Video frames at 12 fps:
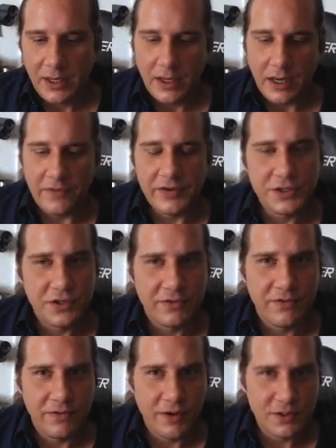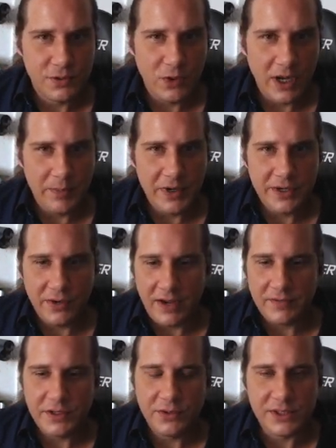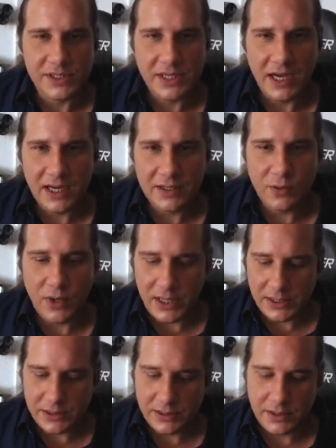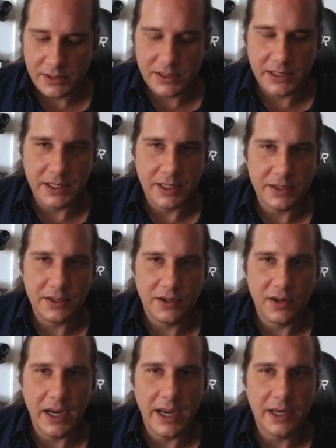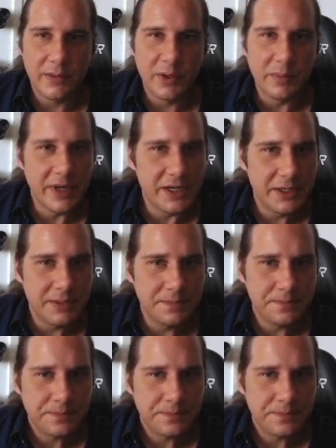If it's your first weapon, you'll have to do a side quest to get your anima minion.